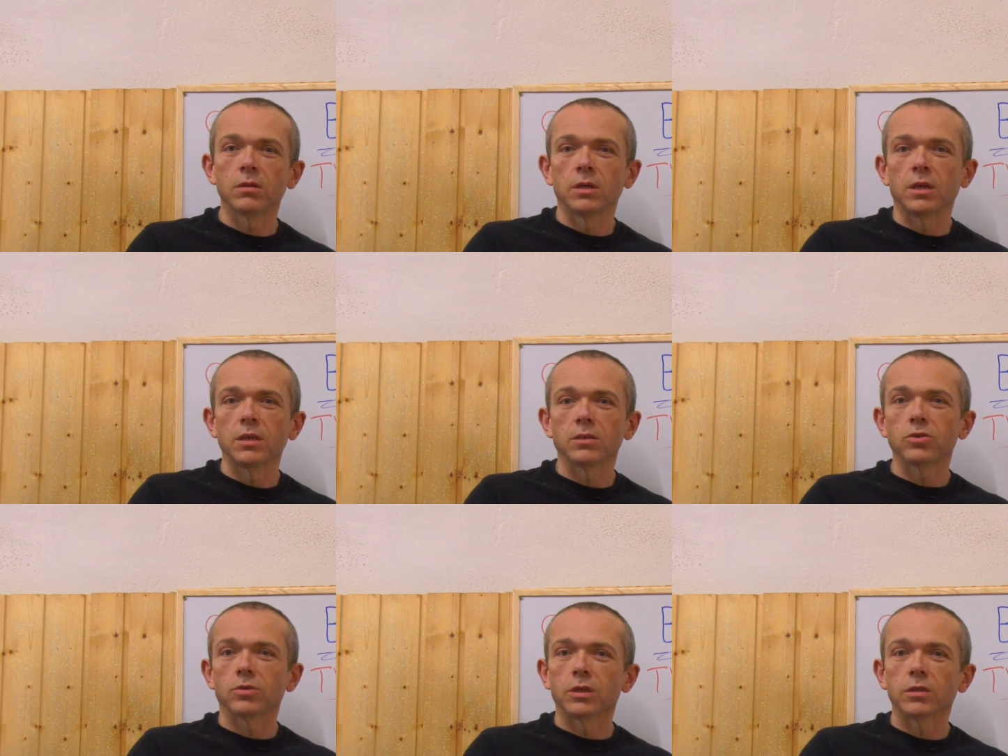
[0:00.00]
It is a
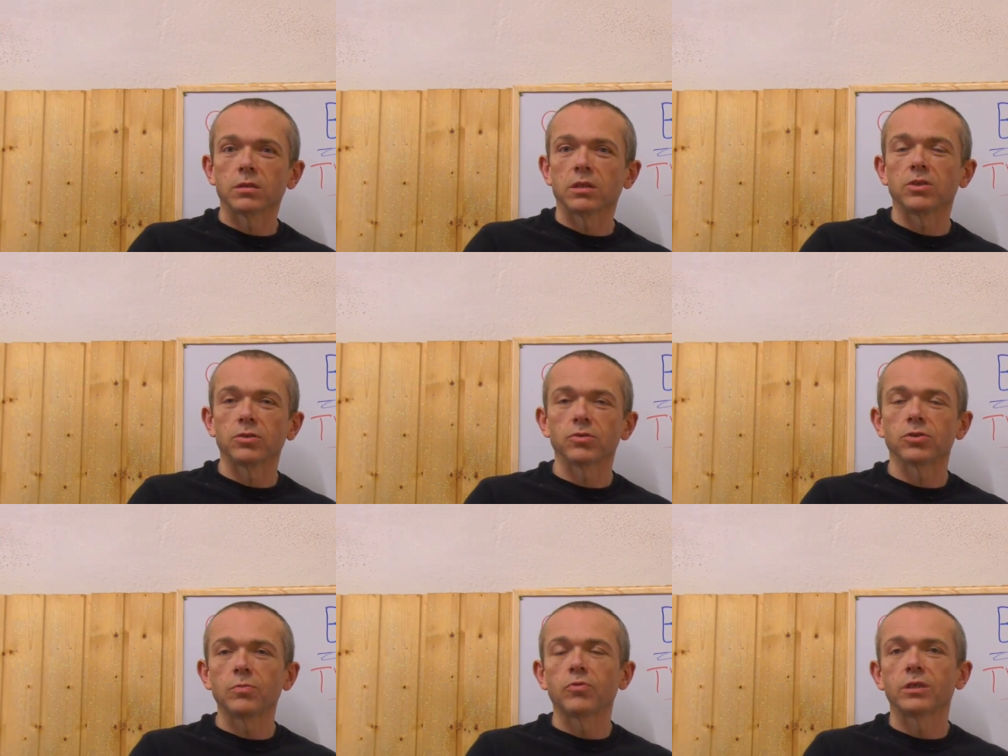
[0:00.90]
choice, unless you're
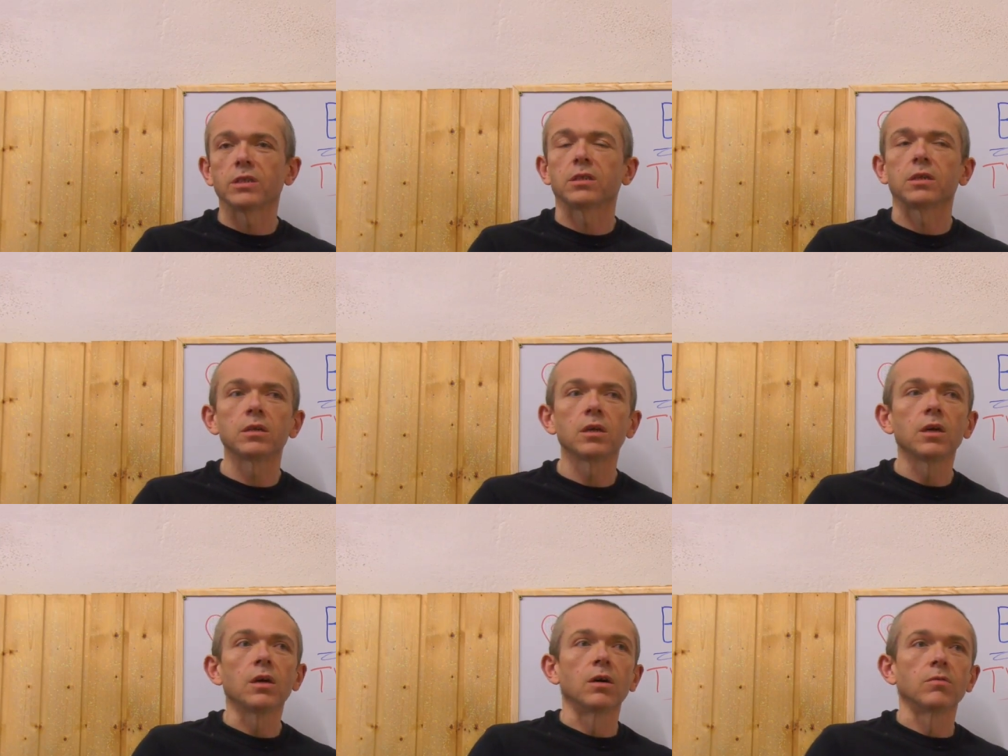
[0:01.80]
super addicted,
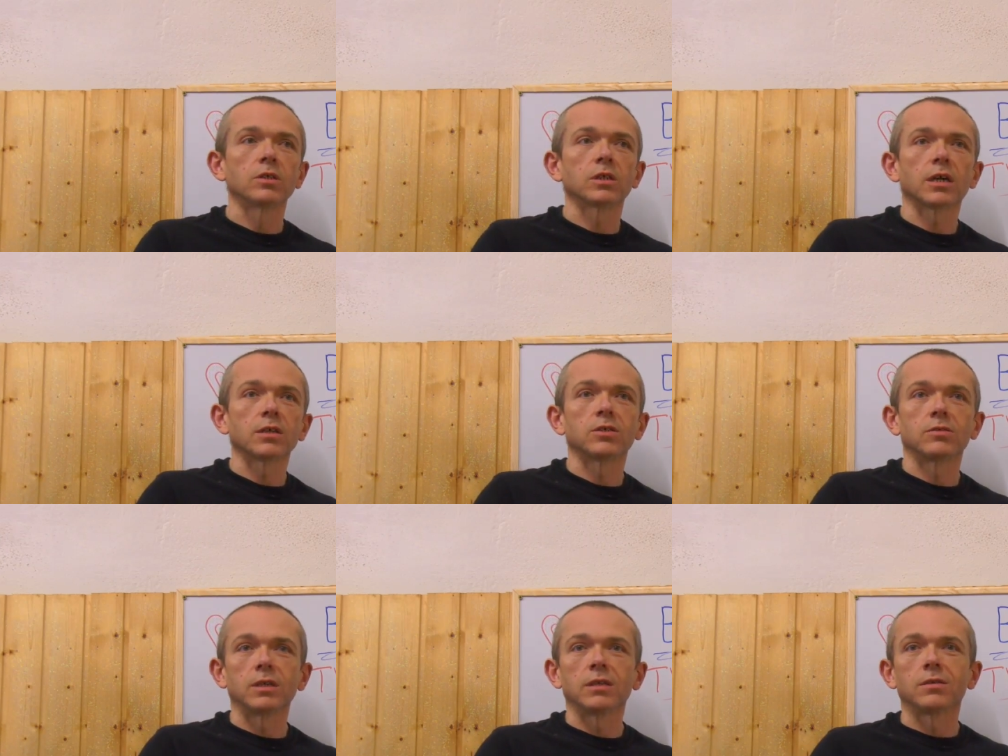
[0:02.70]
in which case you
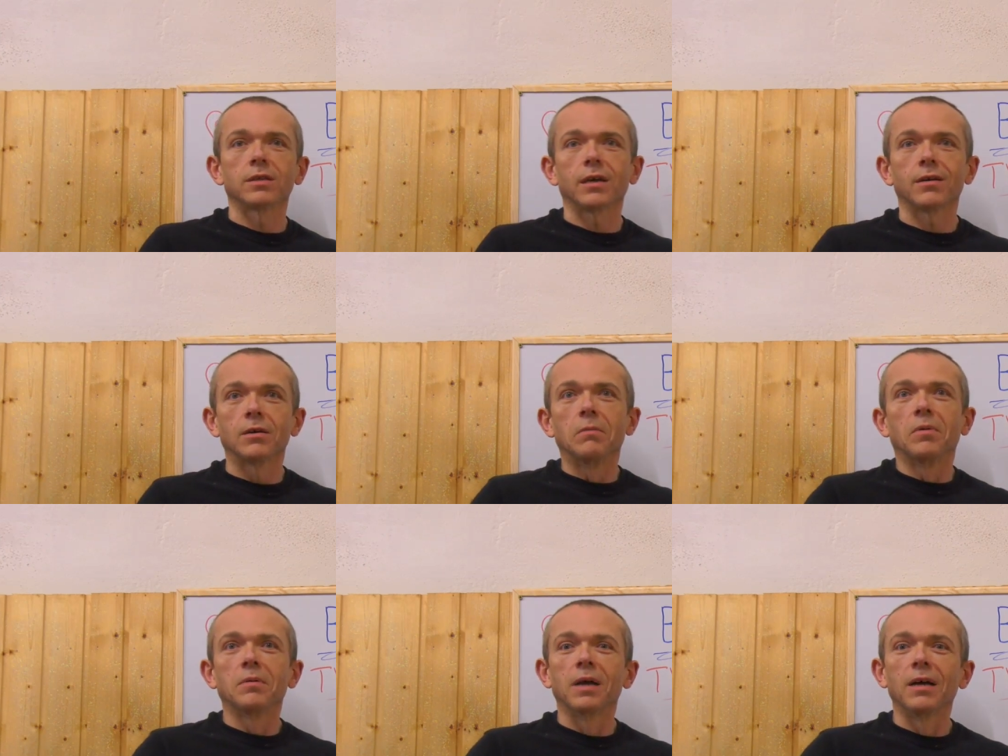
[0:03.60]
need to
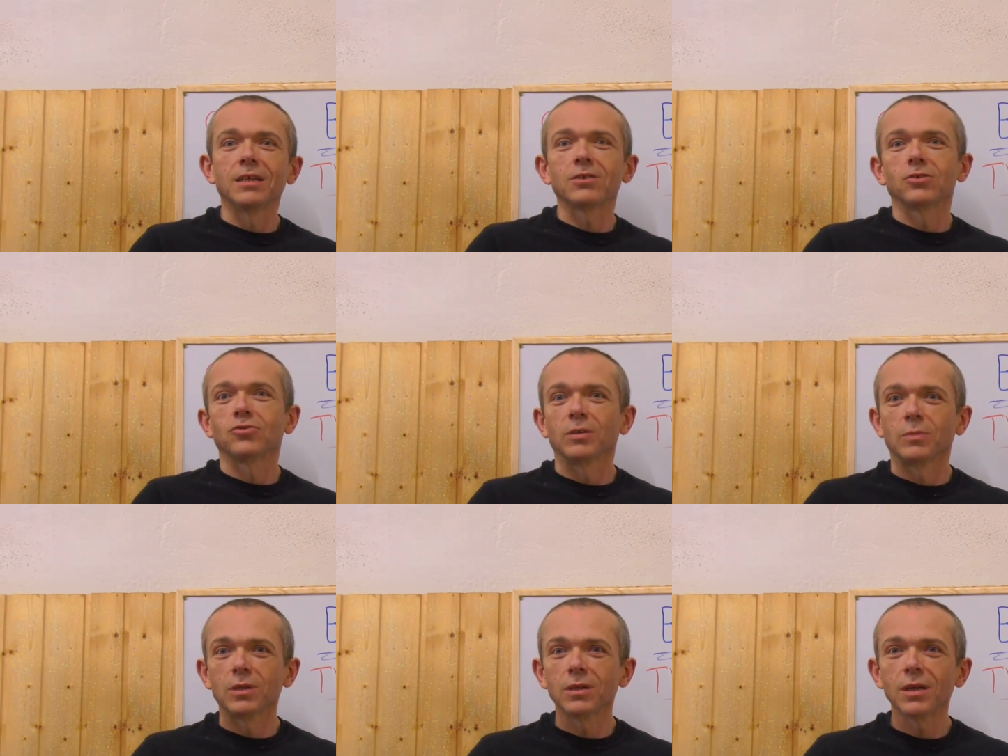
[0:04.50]
get addiction
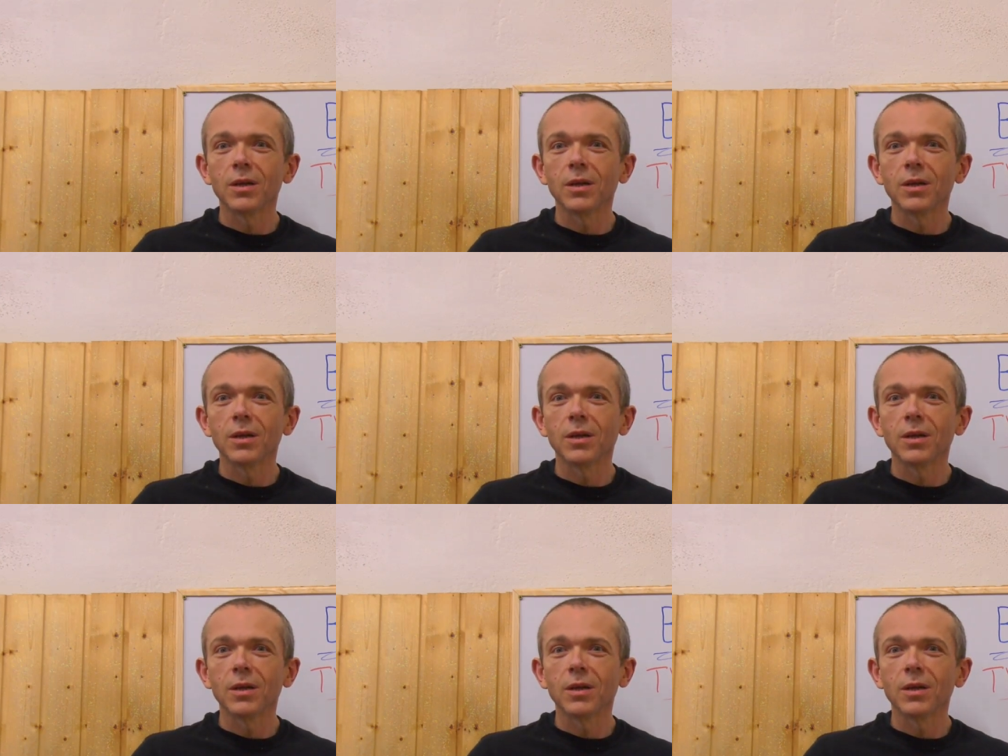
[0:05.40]
treatment.